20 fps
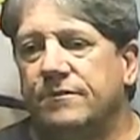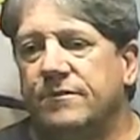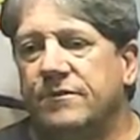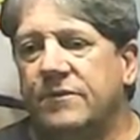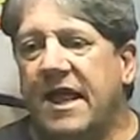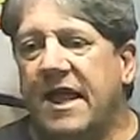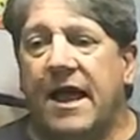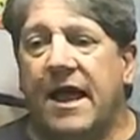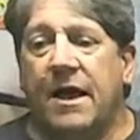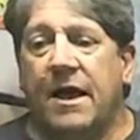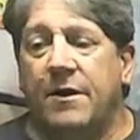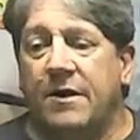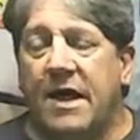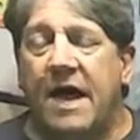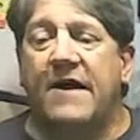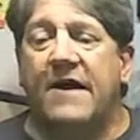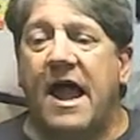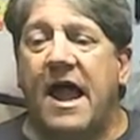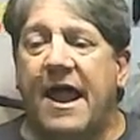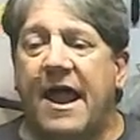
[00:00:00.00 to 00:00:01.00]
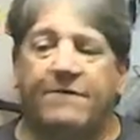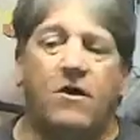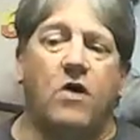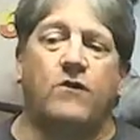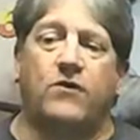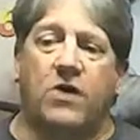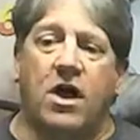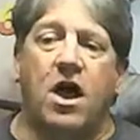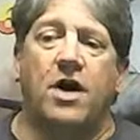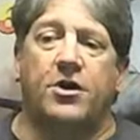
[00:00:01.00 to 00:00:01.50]
Yeah, I have
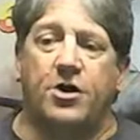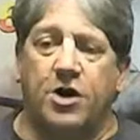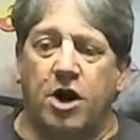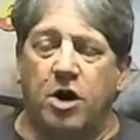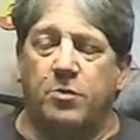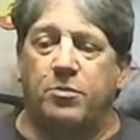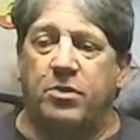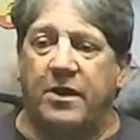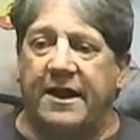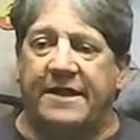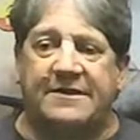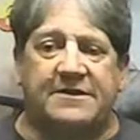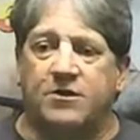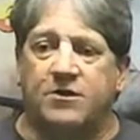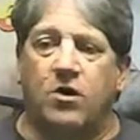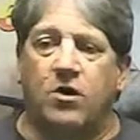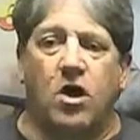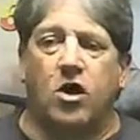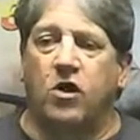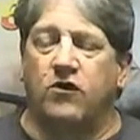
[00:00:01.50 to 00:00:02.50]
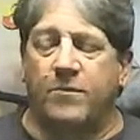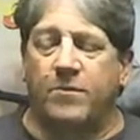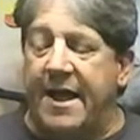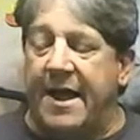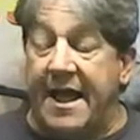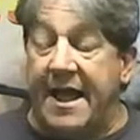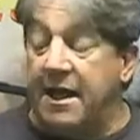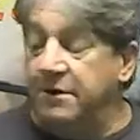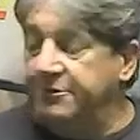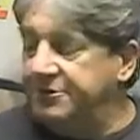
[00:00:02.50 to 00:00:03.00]
over 100 airplanes, and they're all over my
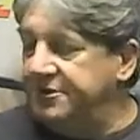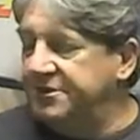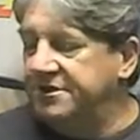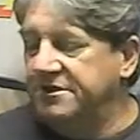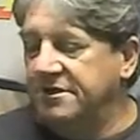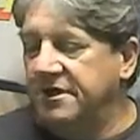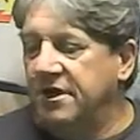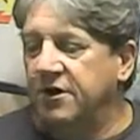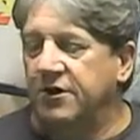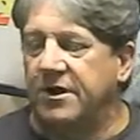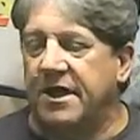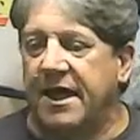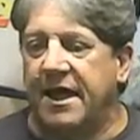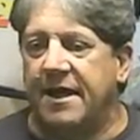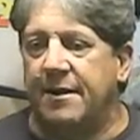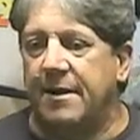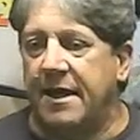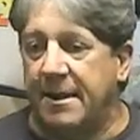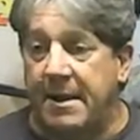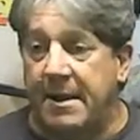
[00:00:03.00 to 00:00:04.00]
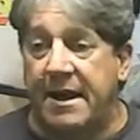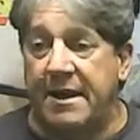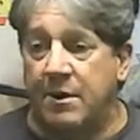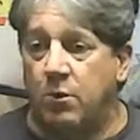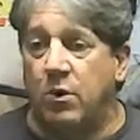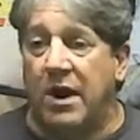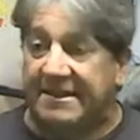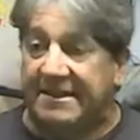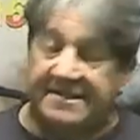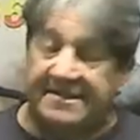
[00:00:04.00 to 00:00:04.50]
house. Okay, and
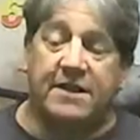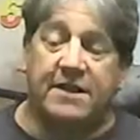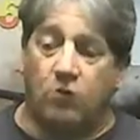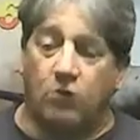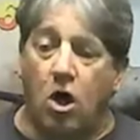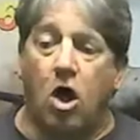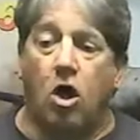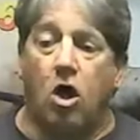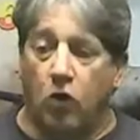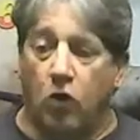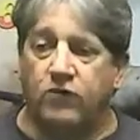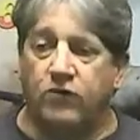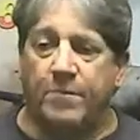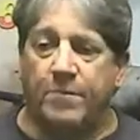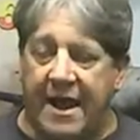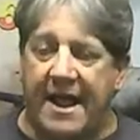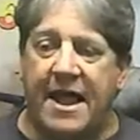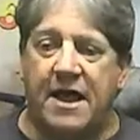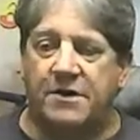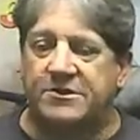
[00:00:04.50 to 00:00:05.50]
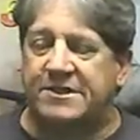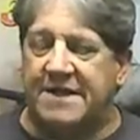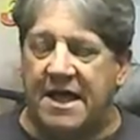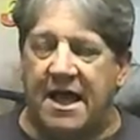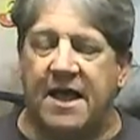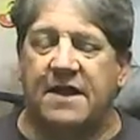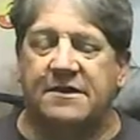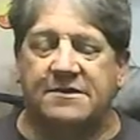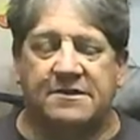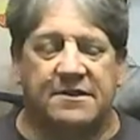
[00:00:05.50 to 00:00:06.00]
when I say they're all over my house,
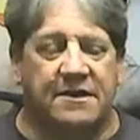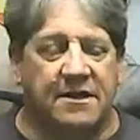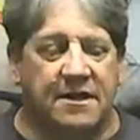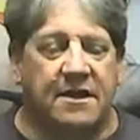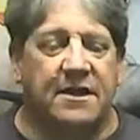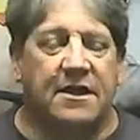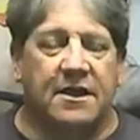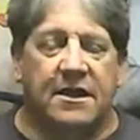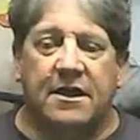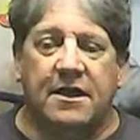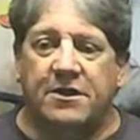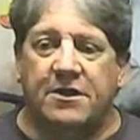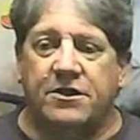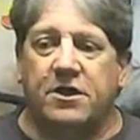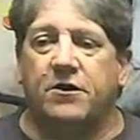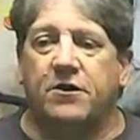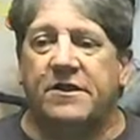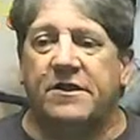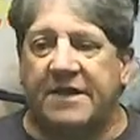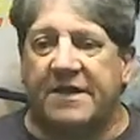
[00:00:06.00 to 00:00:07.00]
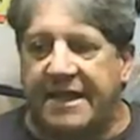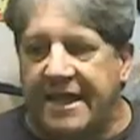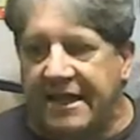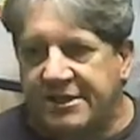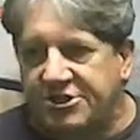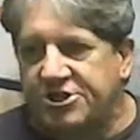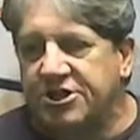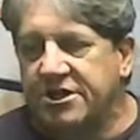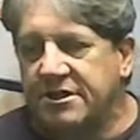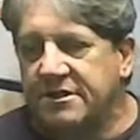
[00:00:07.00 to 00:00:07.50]
guys, they're in the
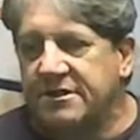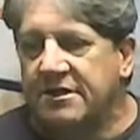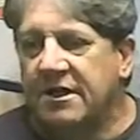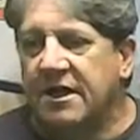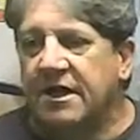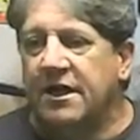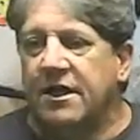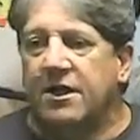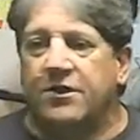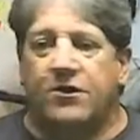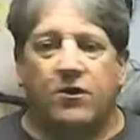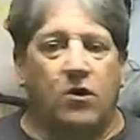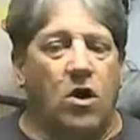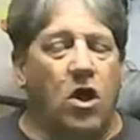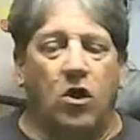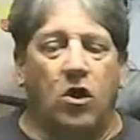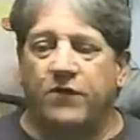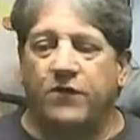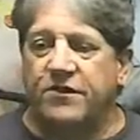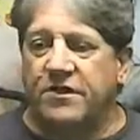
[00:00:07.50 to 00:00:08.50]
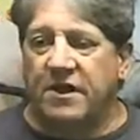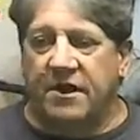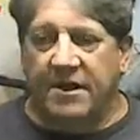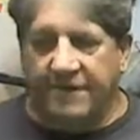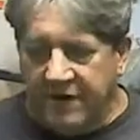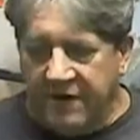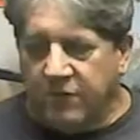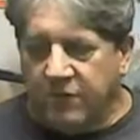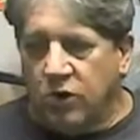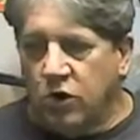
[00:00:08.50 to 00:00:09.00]
kitchen, they're all over the
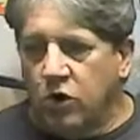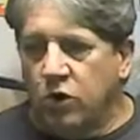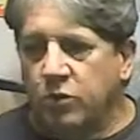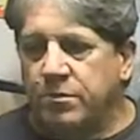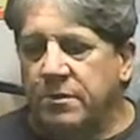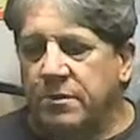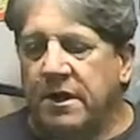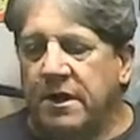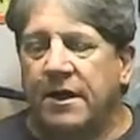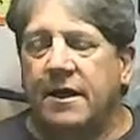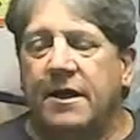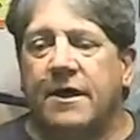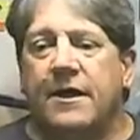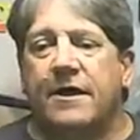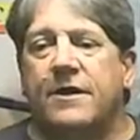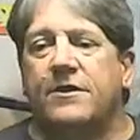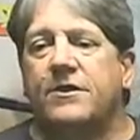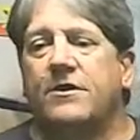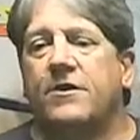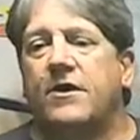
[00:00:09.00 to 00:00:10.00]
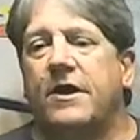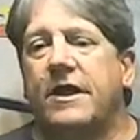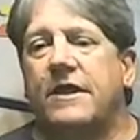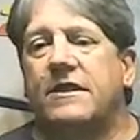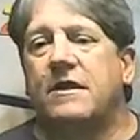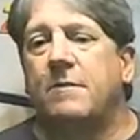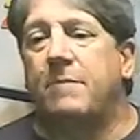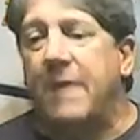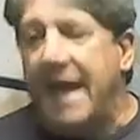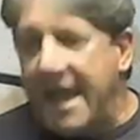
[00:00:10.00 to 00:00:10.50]
living room, they're in
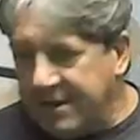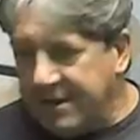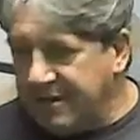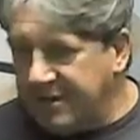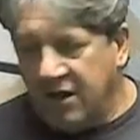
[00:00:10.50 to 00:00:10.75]
the back.